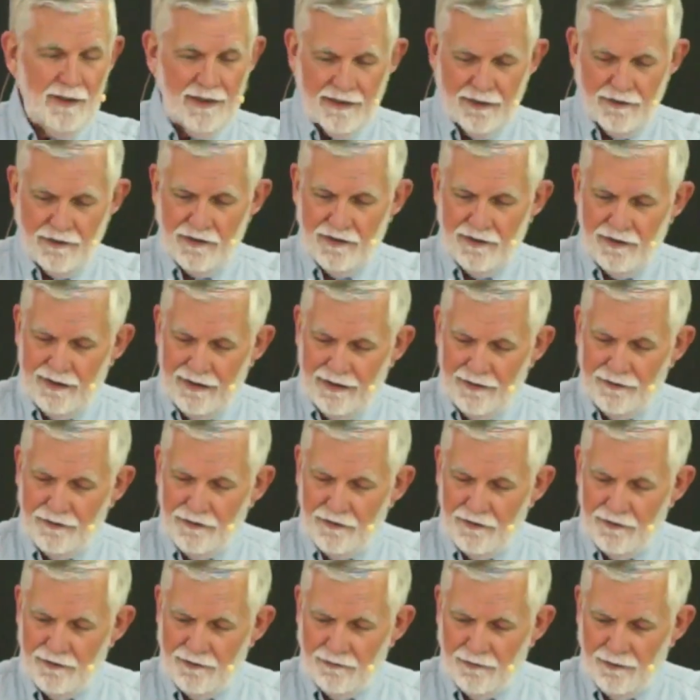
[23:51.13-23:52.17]
Because a
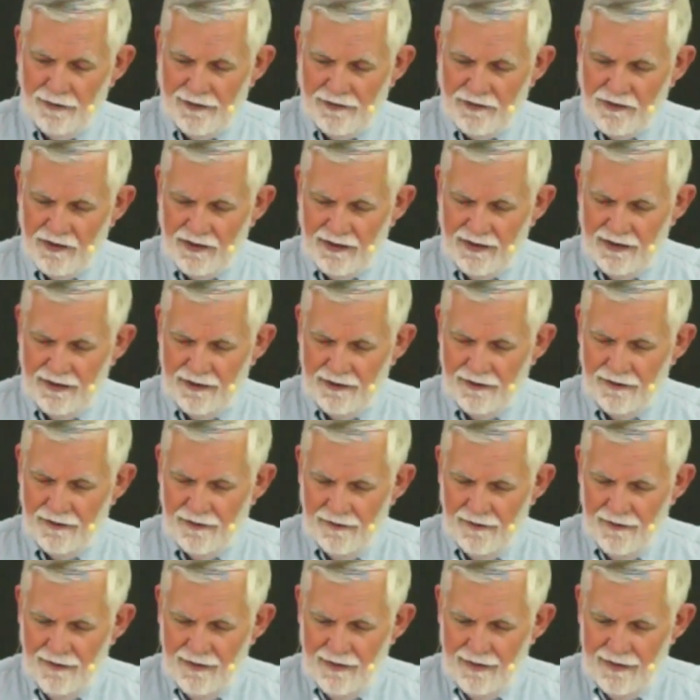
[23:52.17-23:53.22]
third reason
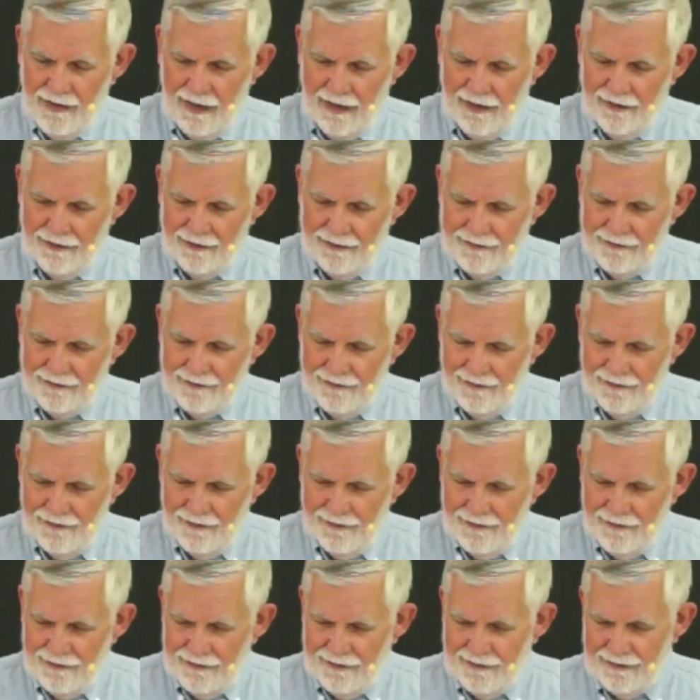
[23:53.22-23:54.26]
here, uh,
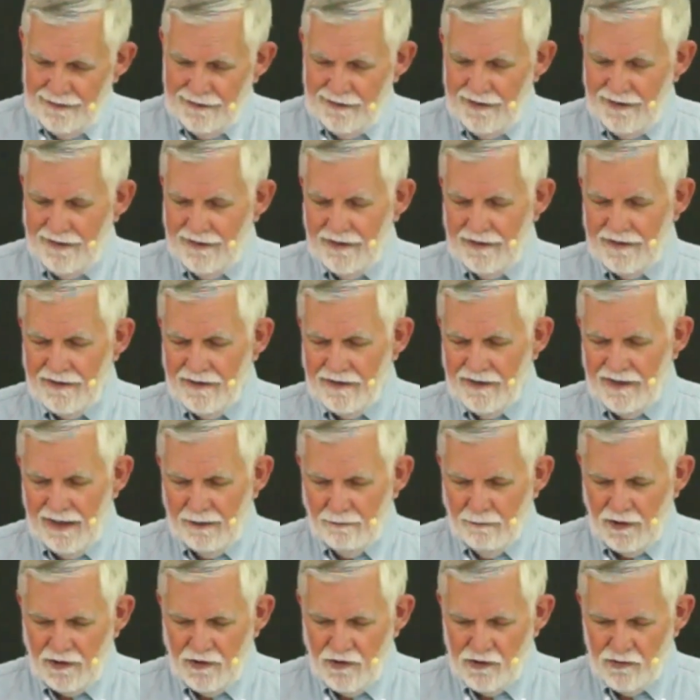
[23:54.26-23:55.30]
he did it to
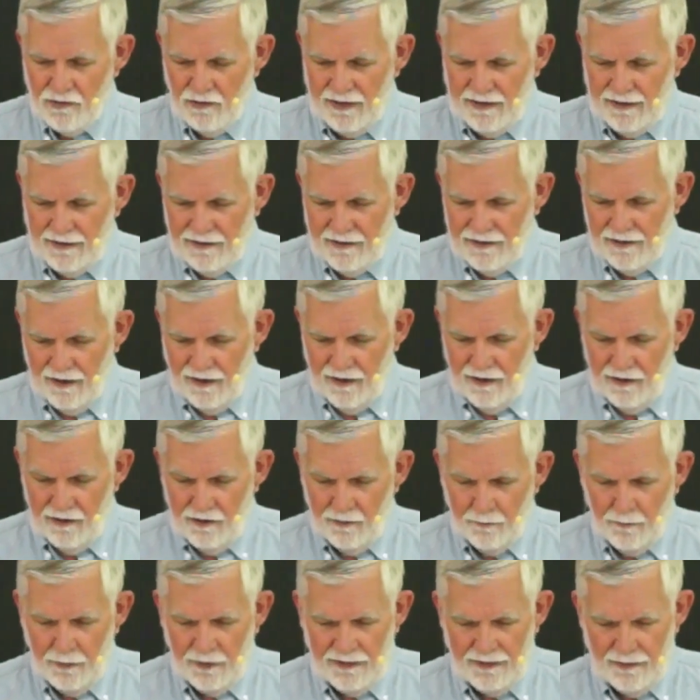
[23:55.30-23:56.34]
demonstrate to
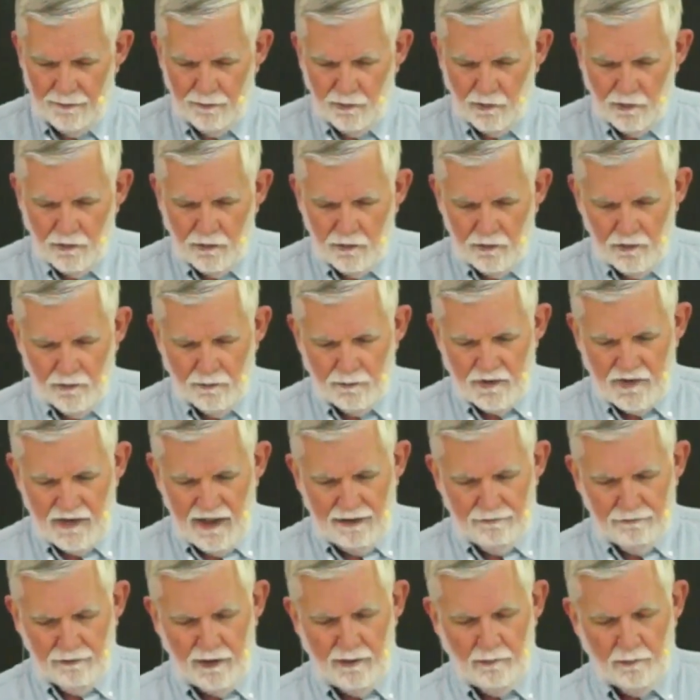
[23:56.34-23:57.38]
all people
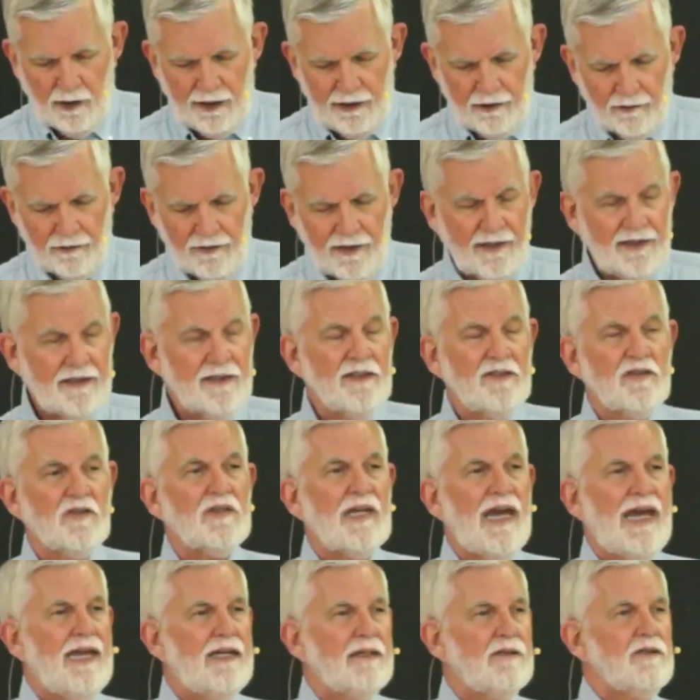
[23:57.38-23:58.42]
groups everywhere that
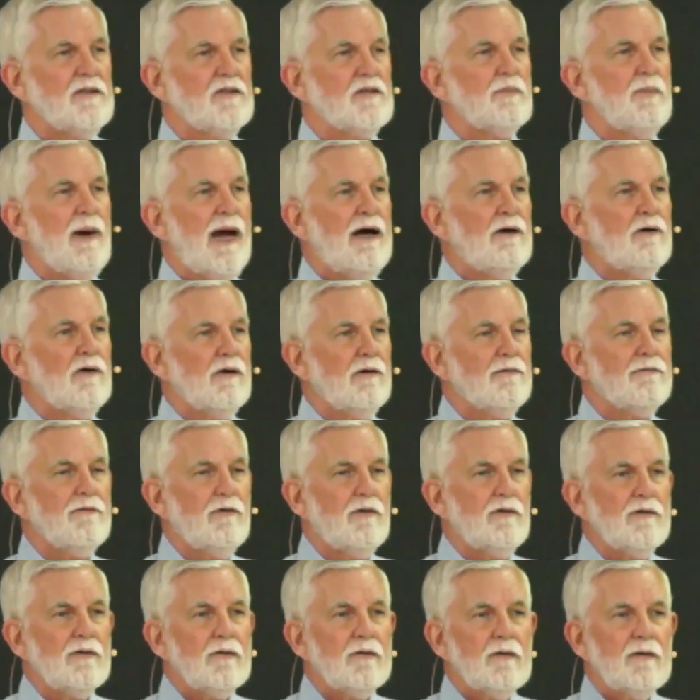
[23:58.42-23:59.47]
his hand is
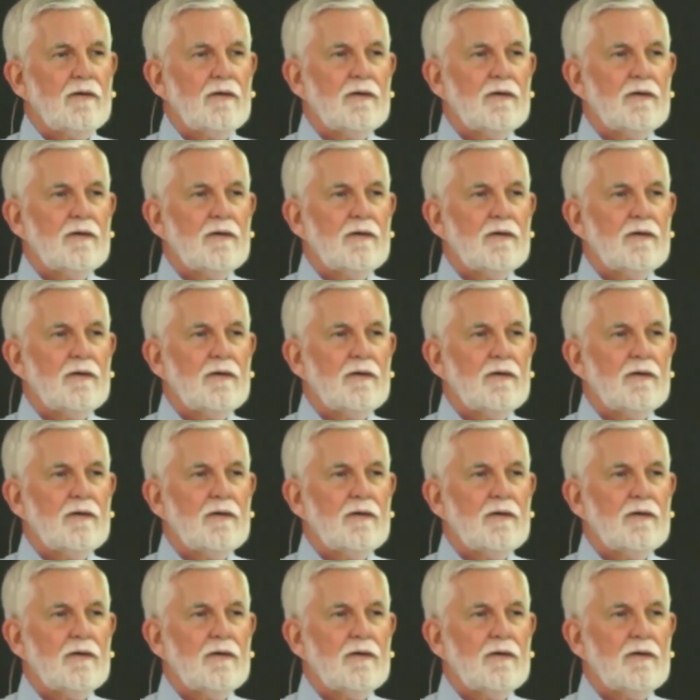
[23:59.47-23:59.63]
powerful.